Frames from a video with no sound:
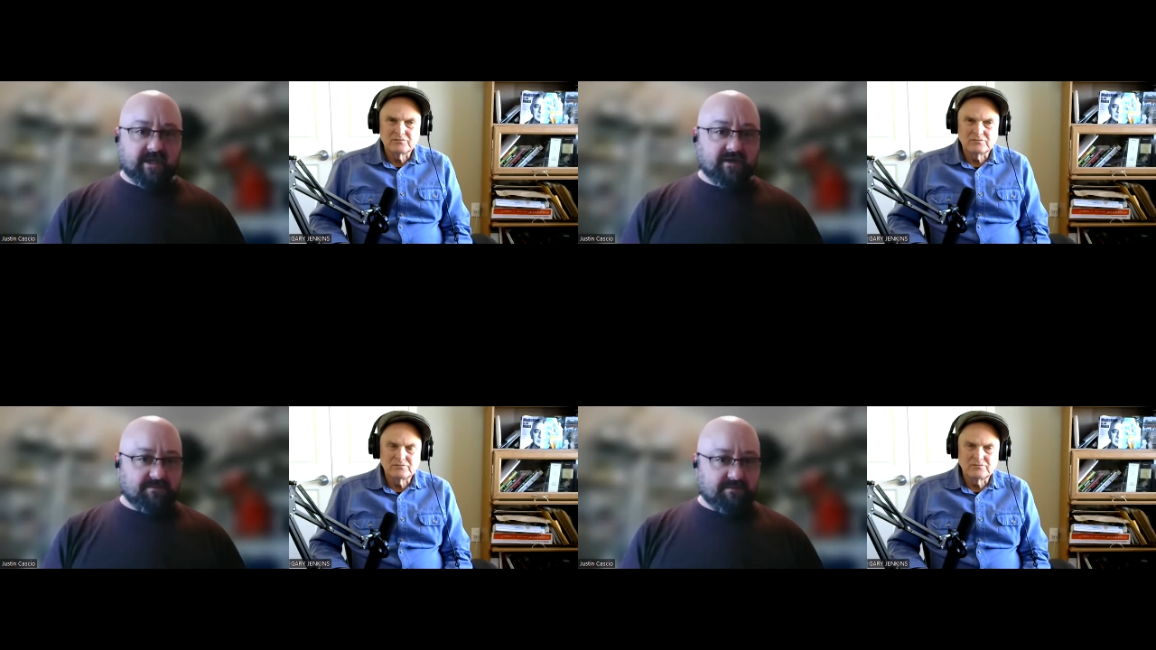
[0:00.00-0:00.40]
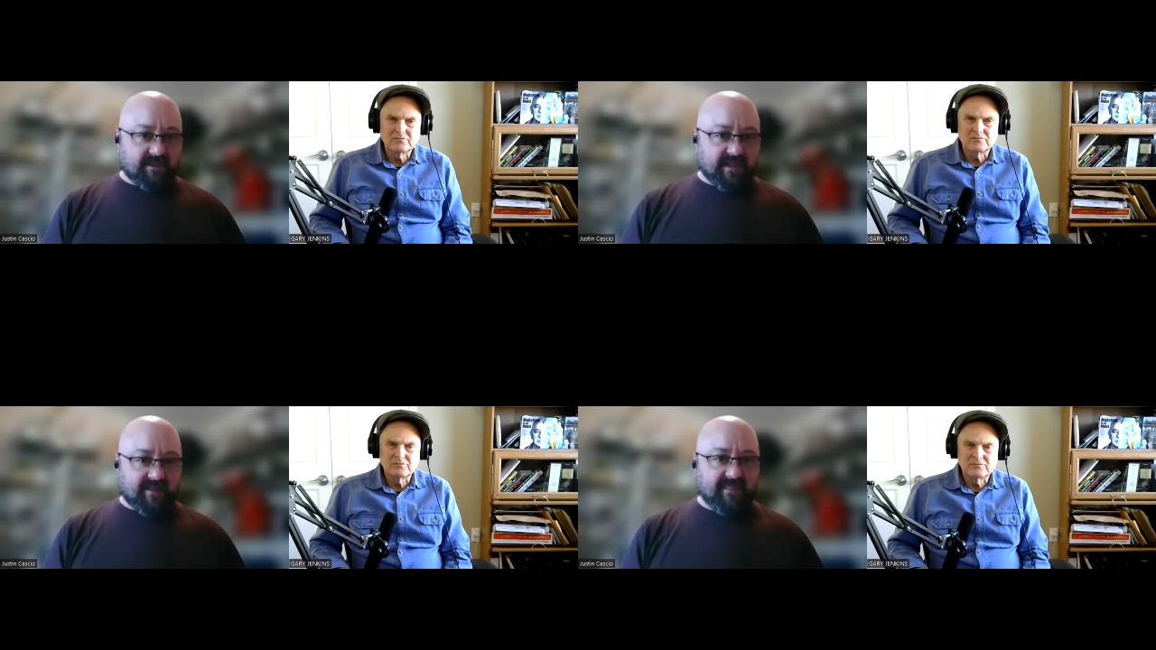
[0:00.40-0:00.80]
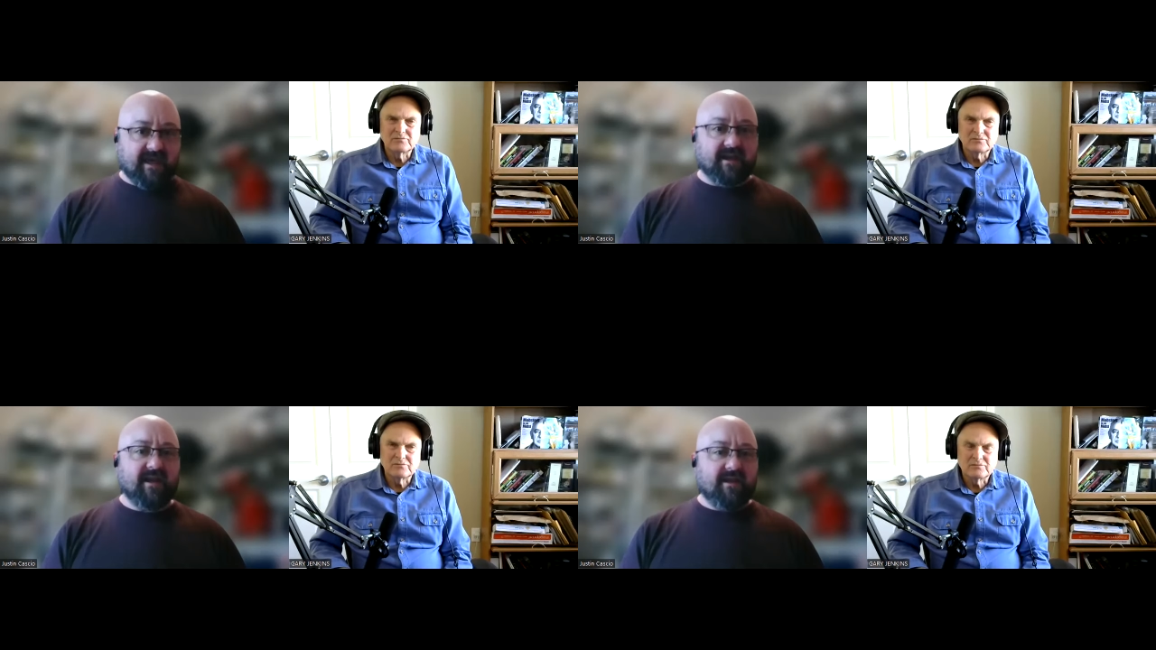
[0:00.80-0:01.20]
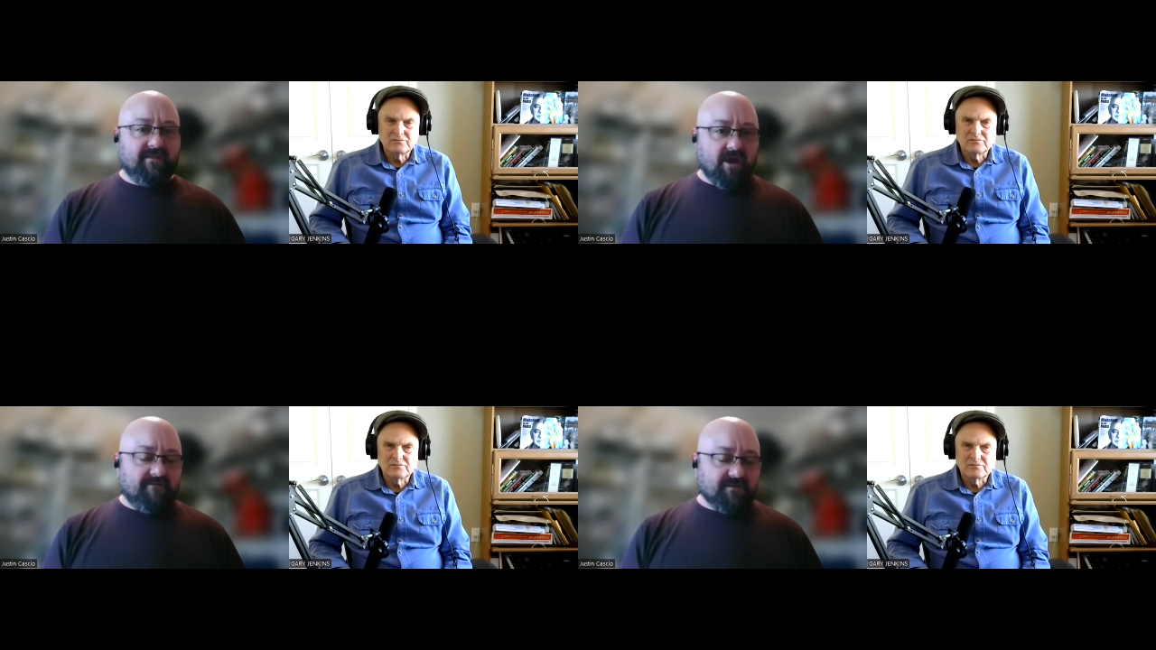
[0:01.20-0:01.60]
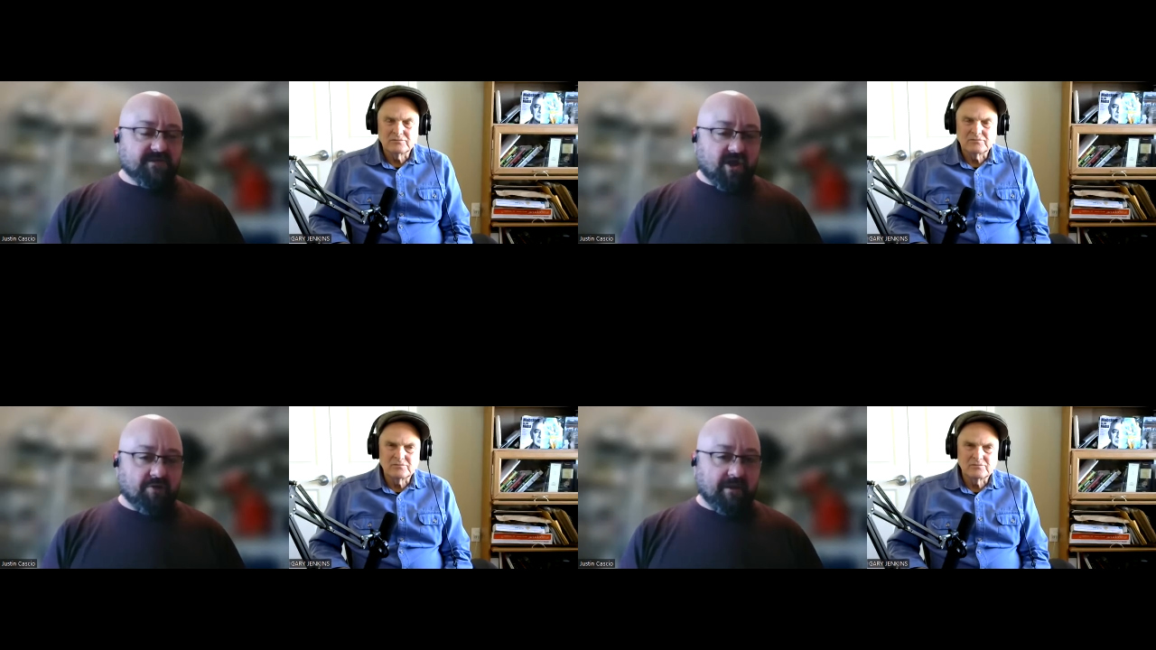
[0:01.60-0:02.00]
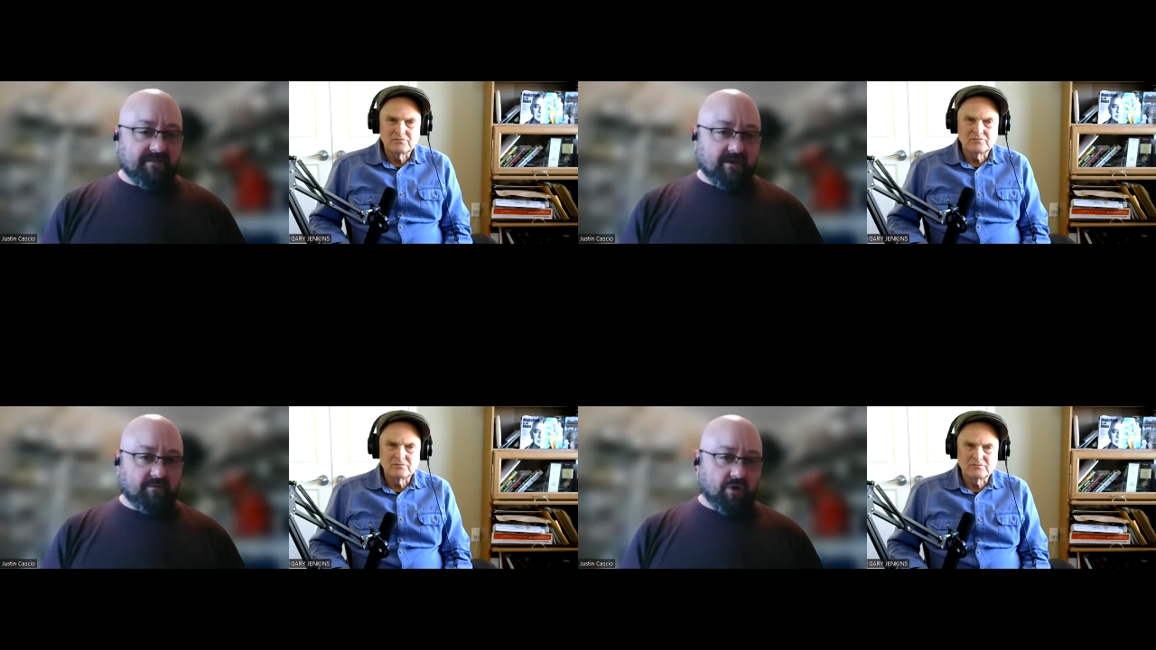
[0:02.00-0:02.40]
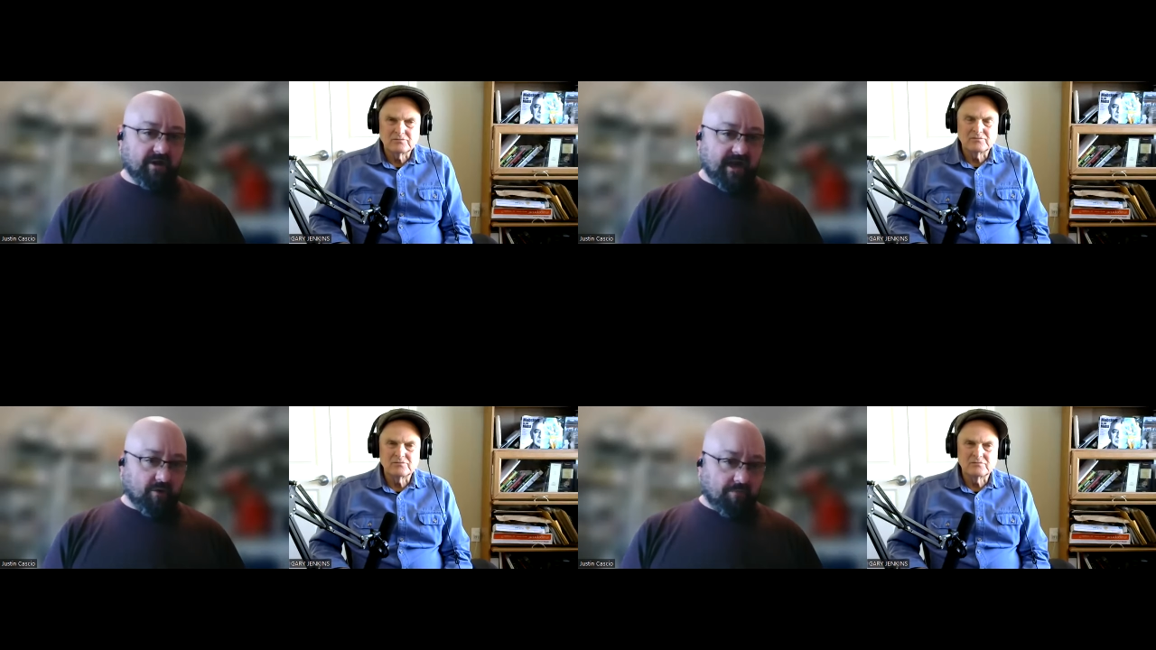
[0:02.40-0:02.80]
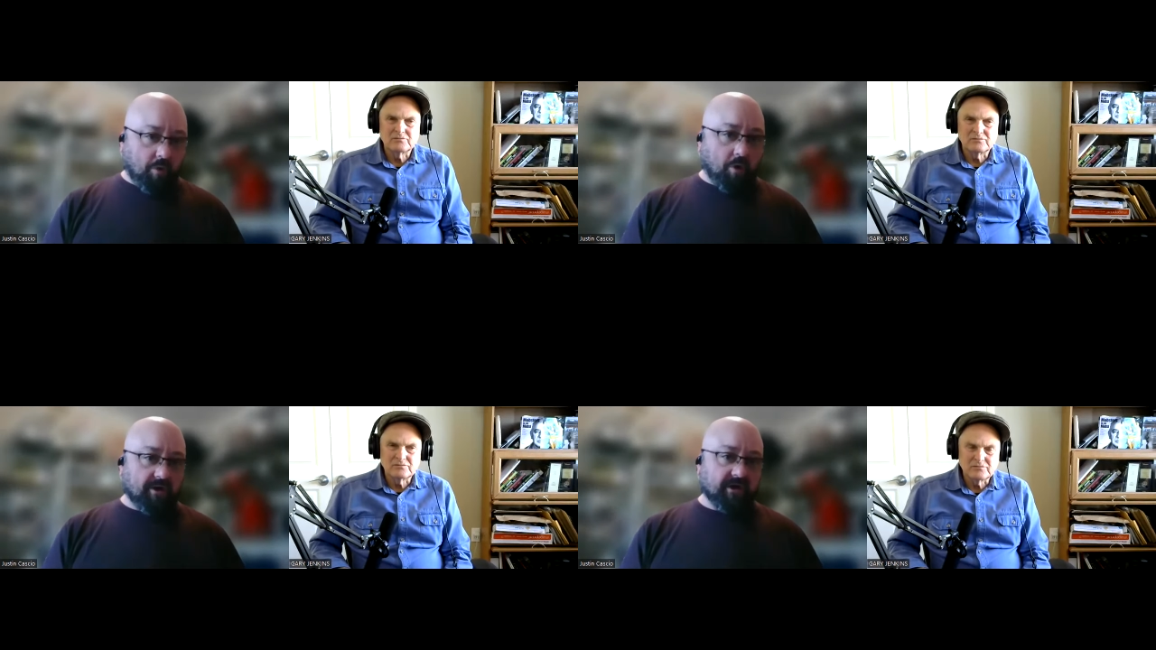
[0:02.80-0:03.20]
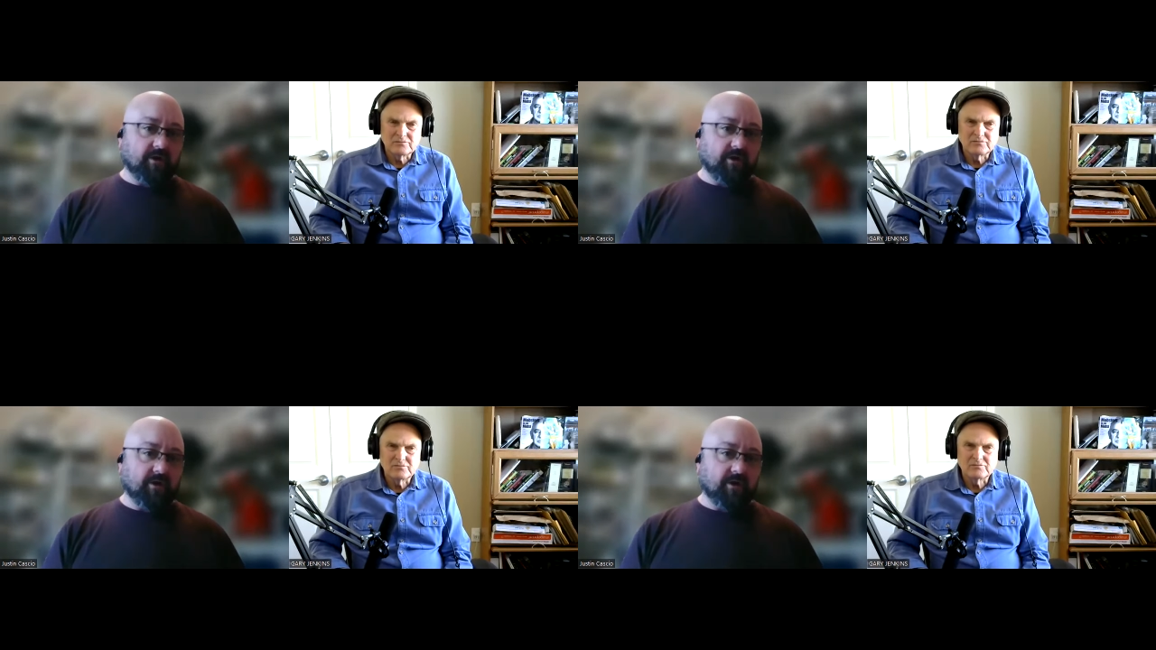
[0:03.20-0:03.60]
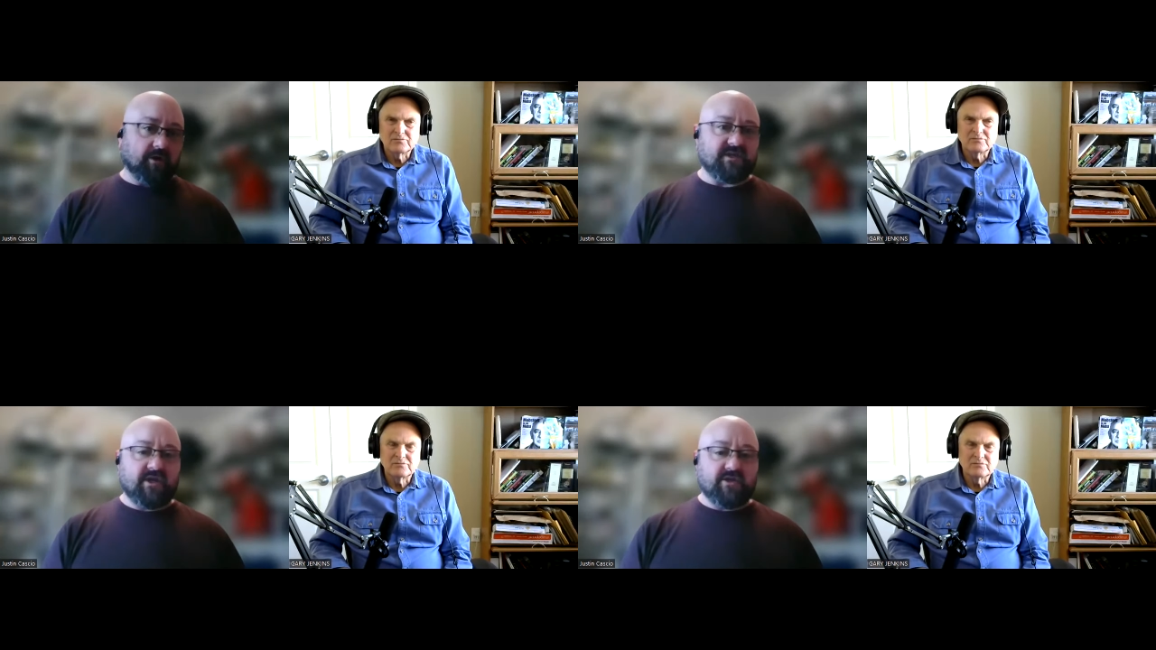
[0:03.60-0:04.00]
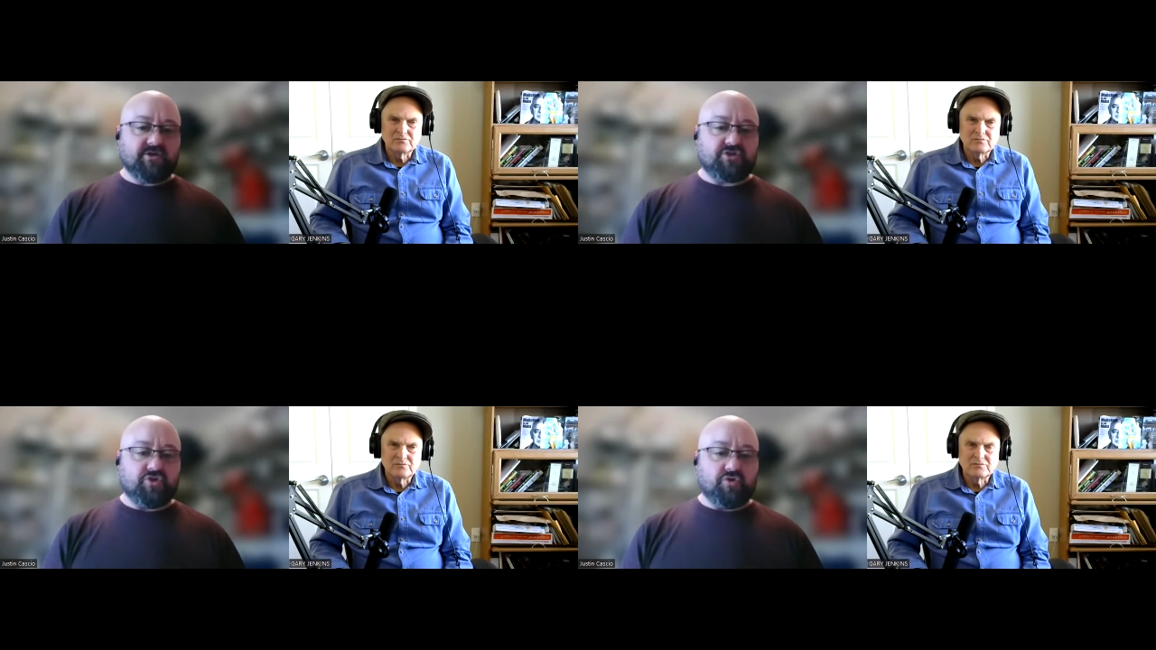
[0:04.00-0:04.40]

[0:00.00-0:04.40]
Speaker 1: or somebody like that, they often talk about that role and how important it was